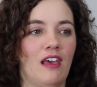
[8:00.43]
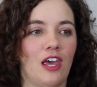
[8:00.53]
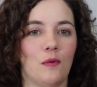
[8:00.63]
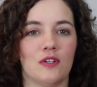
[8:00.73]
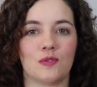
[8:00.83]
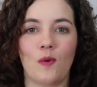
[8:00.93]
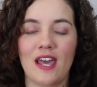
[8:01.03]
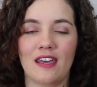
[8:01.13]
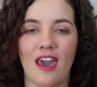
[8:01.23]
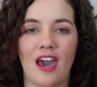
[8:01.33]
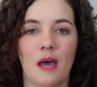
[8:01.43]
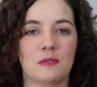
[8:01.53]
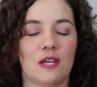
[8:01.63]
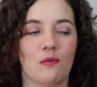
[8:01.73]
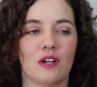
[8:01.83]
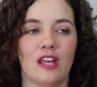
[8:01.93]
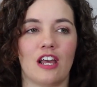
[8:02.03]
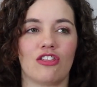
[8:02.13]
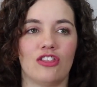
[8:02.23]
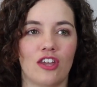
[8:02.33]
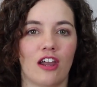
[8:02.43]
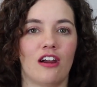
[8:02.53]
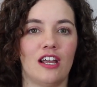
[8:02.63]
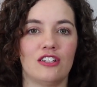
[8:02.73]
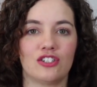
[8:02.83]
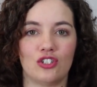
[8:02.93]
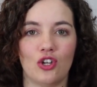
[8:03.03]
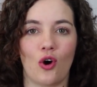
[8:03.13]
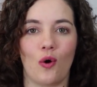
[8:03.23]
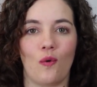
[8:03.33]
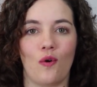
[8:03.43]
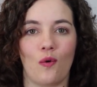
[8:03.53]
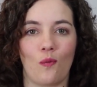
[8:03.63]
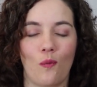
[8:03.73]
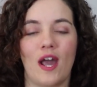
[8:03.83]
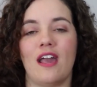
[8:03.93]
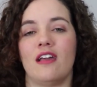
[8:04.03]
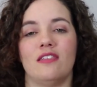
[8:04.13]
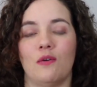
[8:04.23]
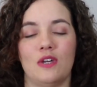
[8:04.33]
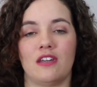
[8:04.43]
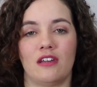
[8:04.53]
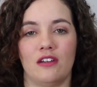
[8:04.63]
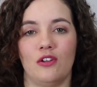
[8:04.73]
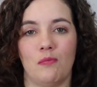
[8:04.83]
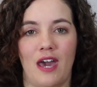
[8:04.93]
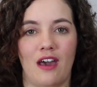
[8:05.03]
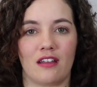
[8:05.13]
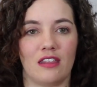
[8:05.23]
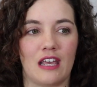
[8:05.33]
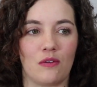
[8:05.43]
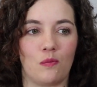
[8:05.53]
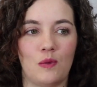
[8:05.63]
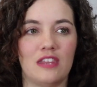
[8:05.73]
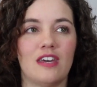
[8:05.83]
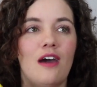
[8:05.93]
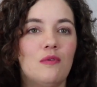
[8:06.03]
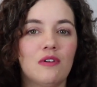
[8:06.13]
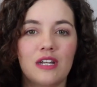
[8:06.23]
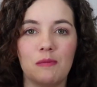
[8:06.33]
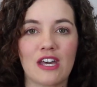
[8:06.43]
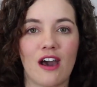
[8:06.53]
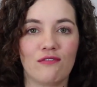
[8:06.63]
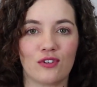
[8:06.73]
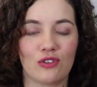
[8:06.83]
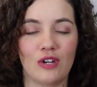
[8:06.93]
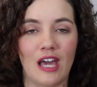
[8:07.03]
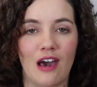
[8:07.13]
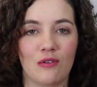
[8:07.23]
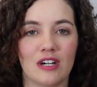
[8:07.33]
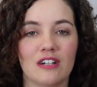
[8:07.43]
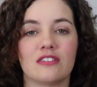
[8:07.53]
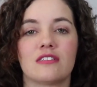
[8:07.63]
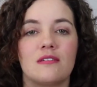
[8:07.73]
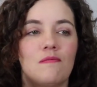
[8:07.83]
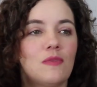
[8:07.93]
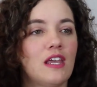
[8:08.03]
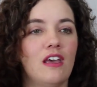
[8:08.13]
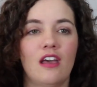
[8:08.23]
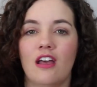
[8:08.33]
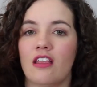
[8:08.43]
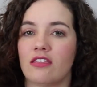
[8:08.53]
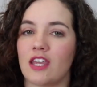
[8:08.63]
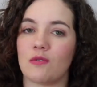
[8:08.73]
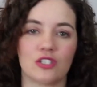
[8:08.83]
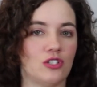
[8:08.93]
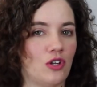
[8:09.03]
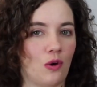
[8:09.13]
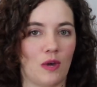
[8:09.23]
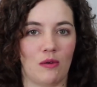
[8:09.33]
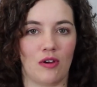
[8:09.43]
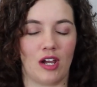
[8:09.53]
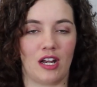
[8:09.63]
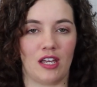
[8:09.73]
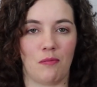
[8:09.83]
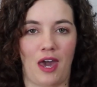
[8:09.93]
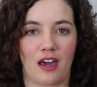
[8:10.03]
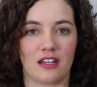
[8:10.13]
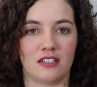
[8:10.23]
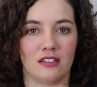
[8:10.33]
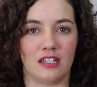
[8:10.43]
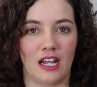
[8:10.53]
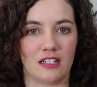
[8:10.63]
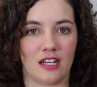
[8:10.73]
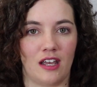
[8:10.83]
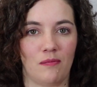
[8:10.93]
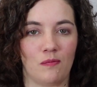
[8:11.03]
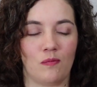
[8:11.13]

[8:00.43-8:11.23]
it was whitecaps, and we're like, there is no way that we can canoe back. Like, we thought we were gonna be gone for three hours there was no way we were going to get back until nighttime,